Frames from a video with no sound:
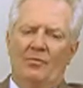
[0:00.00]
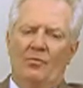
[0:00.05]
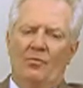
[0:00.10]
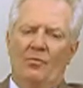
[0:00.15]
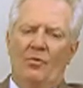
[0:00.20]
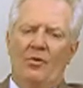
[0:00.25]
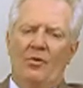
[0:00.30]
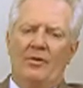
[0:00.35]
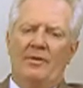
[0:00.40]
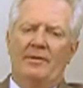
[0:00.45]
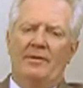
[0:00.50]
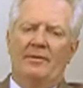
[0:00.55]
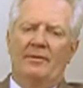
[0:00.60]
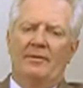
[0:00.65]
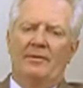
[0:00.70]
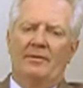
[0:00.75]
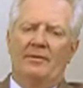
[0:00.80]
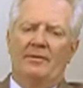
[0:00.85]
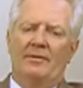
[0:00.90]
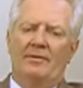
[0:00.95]

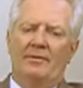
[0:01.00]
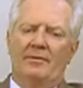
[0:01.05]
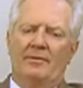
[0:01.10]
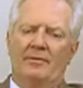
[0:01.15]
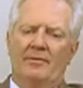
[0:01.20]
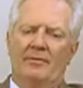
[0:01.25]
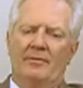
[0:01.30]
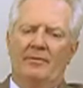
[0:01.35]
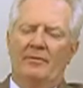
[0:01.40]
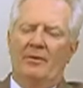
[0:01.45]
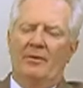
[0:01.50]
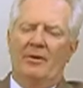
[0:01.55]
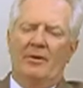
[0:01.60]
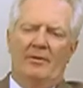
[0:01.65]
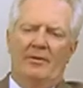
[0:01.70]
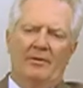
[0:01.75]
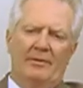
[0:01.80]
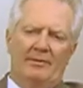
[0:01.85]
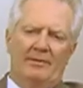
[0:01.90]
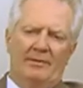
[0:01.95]
working through
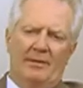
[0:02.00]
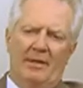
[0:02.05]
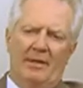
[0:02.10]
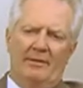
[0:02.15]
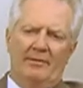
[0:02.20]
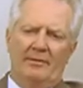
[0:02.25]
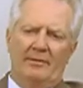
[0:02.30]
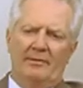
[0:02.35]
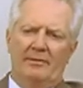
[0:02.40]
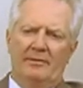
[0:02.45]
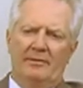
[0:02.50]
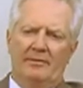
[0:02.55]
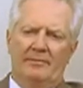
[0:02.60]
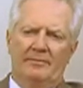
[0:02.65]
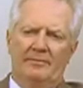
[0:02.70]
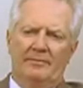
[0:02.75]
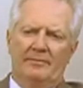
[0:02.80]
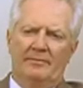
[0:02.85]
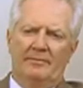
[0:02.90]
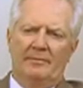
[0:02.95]
all the technical
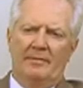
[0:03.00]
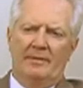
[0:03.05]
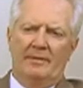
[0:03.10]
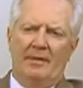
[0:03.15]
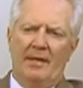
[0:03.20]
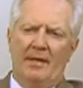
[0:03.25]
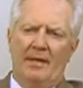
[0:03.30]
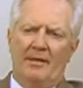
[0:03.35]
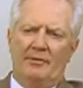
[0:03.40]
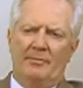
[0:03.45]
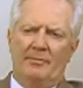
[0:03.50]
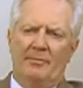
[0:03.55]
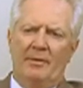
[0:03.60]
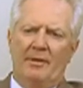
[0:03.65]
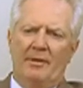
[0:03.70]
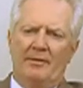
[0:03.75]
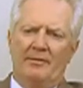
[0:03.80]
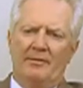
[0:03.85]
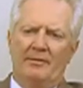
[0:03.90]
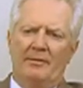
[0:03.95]

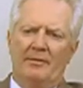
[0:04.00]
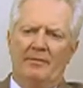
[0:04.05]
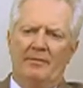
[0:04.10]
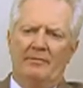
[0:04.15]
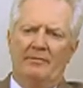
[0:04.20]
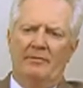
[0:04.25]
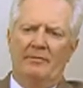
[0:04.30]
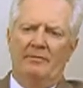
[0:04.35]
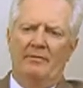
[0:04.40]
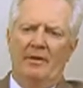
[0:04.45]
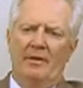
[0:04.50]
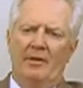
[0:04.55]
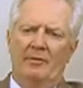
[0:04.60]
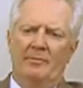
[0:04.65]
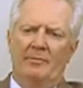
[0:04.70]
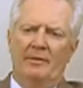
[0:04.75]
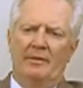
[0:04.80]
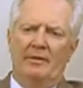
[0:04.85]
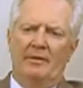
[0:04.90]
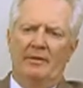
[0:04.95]
aspects of
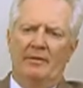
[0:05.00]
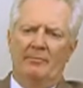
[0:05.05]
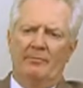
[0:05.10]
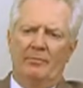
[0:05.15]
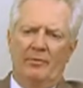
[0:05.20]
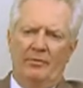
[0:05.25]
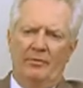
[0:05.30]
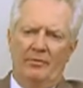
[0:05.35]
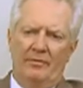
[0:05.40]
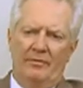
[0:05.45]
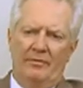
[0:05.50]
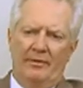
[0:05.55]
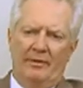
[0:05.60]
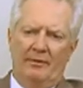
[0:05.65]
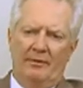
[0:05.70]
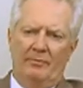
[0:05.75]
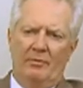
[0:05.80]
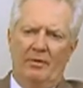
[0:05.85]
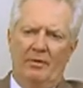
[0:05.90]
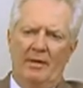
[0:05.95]
developing and proving
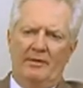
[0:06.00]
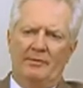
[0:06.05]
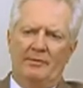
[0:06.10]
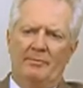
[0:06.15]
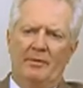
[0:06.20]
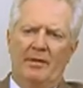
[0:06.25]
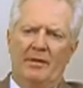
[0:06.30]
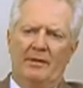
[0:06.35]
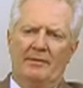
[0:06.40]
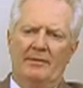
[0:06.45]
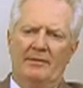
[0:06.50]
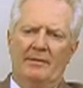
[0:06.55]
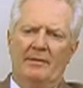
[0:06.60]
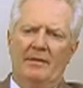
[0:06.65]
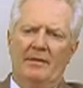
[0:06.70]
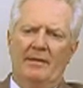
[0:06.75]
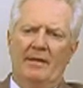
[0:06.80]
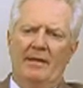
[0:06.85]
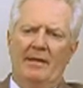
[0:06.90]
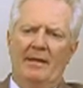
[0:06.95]
a prospect,
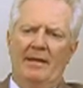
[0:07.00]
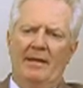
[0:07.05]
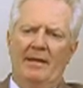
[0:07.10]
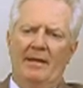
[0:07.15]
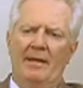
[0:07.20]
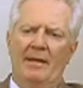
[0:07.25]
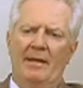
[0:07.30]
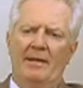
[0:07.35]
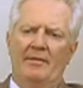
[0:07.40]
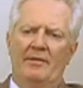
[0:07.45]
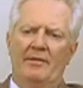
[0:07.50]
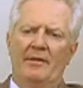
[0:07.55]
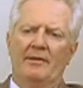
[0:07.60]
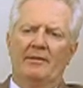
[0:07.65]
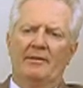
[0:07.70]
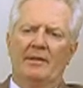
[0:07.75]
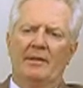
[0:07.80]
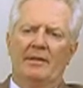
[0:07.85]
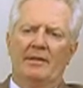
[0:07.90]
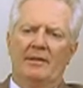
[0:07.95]
and then
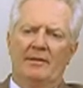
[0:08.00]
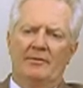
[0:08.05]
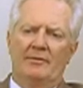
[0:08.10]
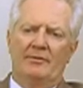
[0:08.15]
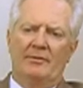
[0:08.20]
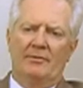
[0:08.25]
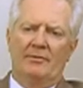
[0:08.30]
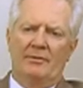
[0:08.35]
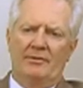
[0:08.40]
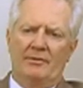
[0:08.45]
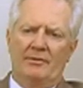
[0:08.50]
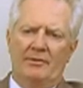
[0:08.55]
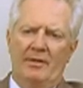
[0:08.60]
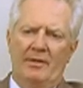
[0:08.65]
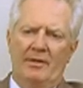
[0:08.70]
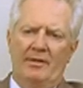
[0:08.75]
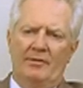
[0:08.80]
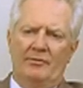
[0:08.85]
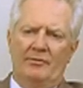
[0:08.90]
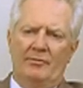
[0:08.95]
getting it to the
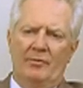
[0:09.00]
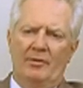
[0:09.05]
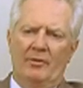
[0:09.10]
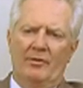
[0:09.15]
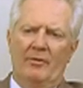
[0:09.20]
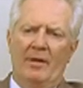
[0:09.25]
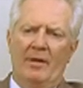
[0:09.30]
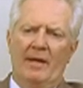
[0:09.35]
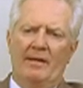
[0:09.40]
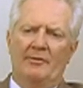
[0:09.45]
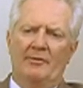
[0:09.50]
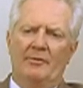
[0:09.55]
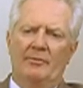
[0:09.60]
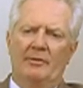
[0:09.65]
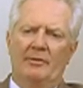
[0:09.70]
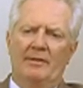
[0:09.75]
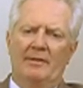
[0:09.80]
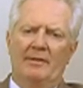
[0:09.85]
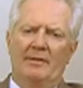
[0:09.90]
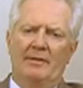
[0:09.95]
stage where you
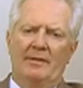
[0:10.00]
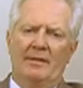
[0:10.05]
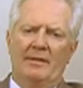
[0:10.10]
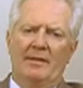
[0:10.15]
actually